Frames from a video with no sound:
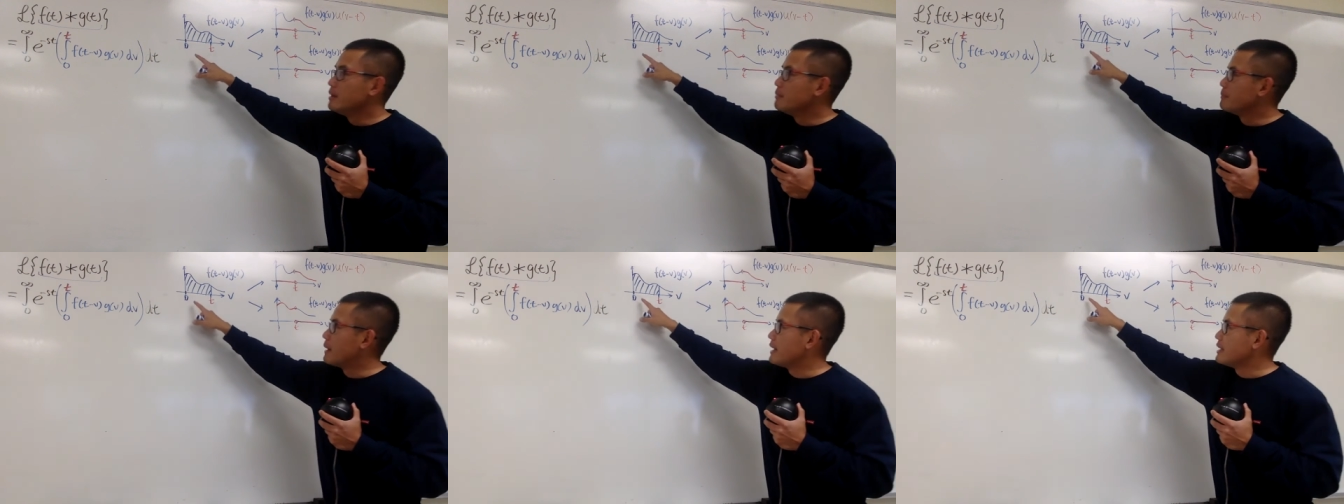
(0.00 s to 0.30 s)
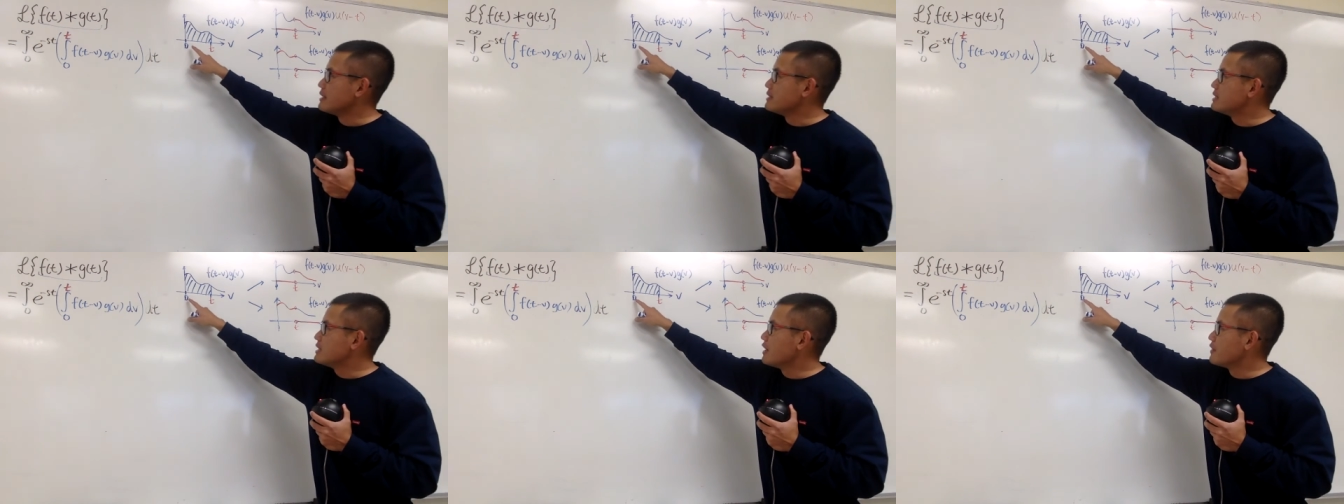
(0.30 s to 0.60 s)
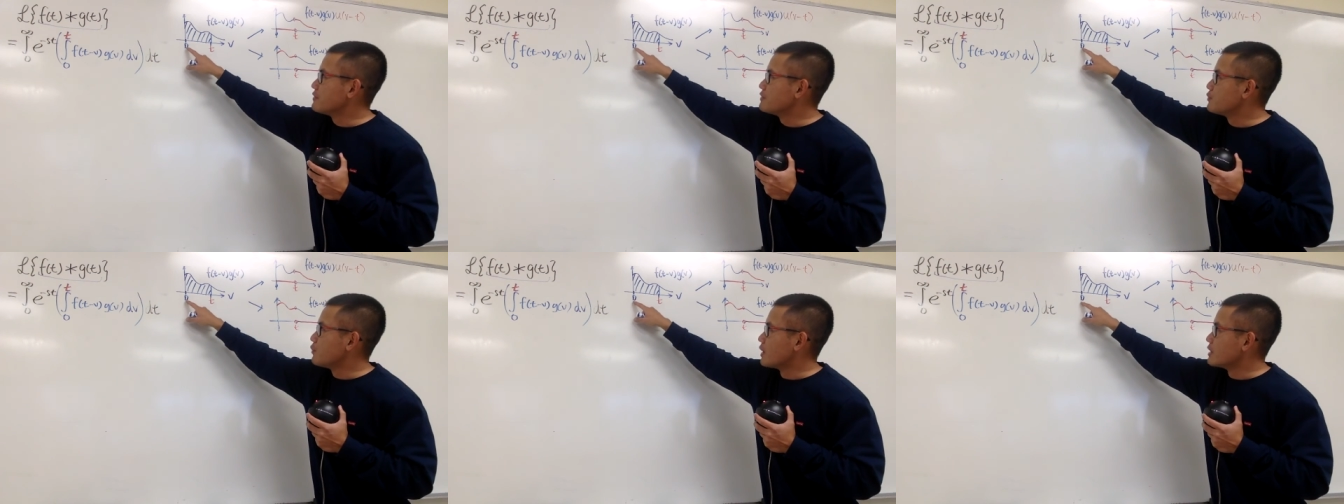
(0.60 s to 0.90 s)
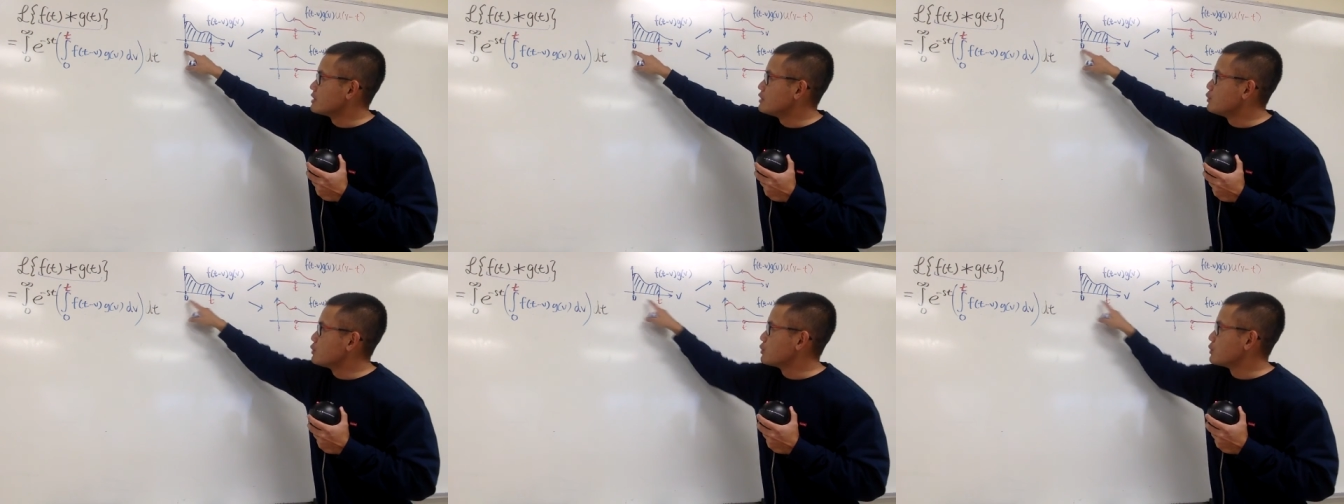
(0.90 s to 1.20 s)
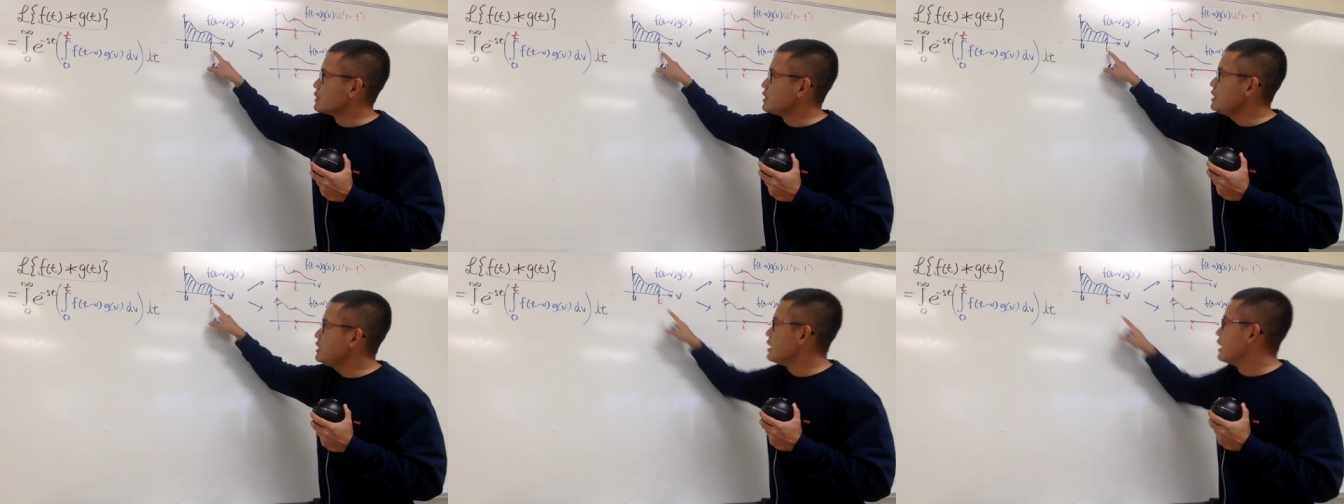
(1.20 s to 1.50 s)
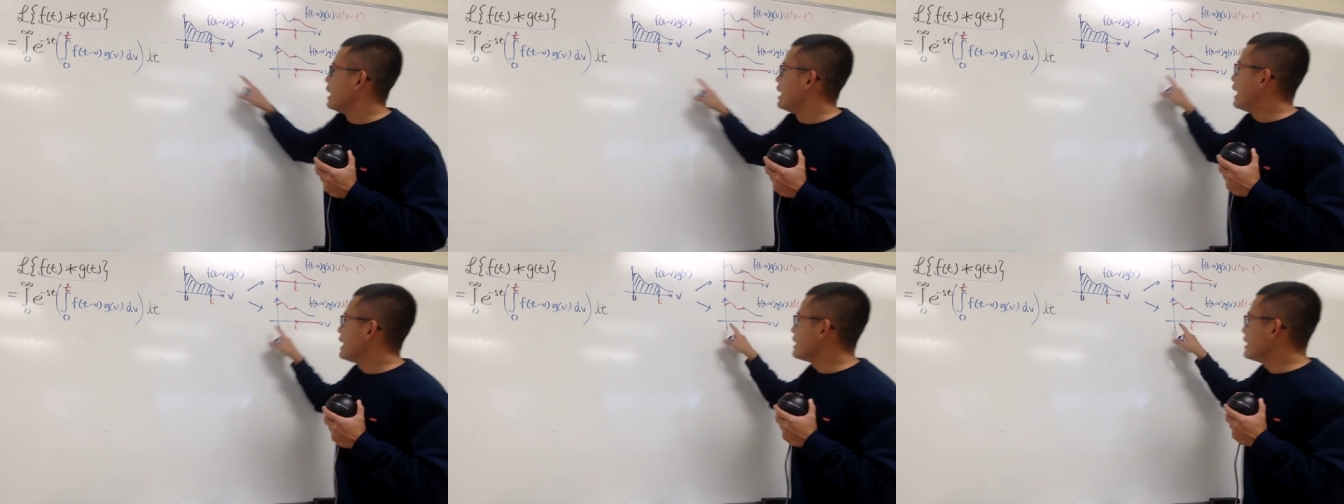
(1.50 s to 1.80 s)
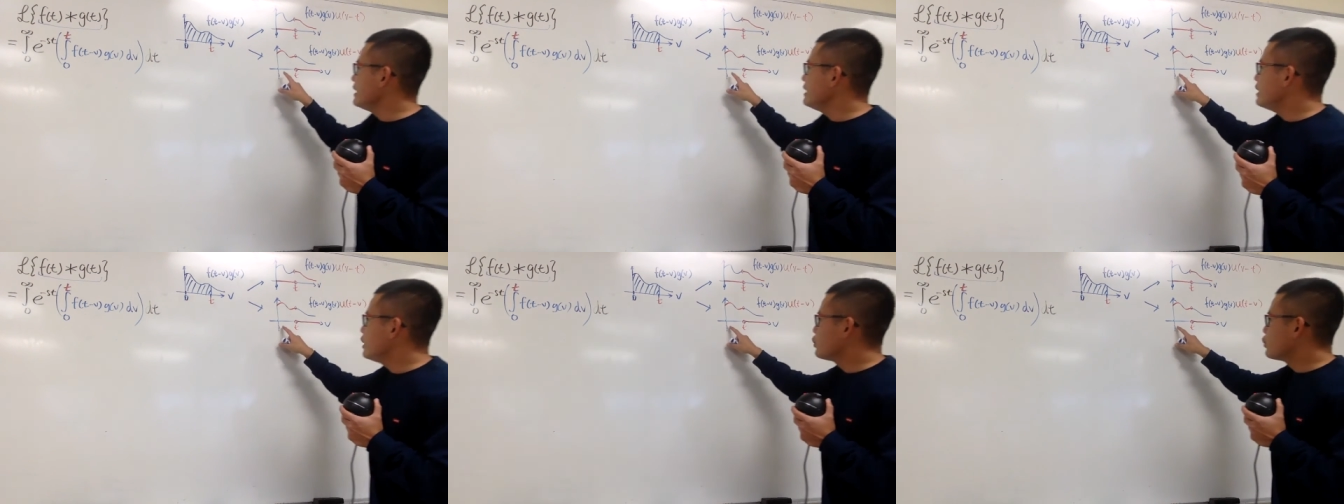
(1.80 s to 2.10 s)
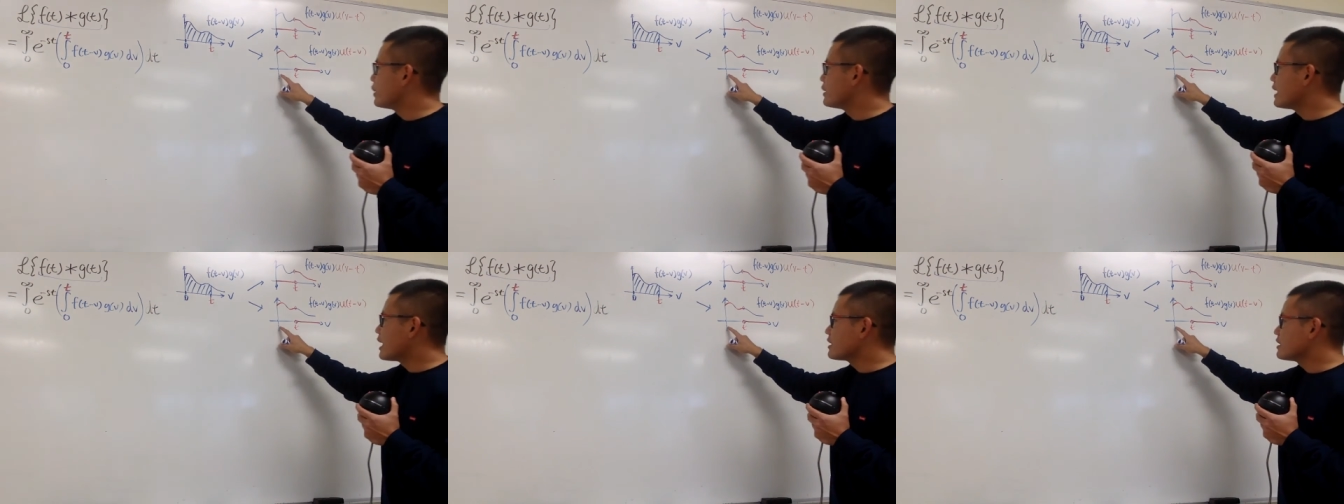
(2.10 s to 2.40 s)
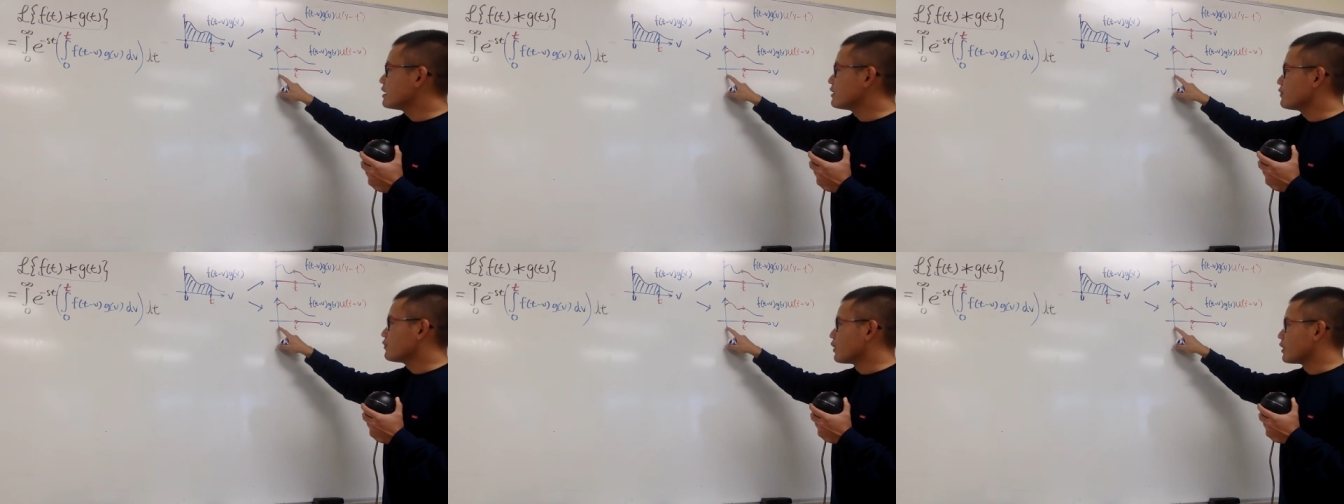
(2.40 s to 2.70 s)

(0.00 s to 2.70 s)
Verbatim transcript: But instead of from 0 to t, I can integrate that thing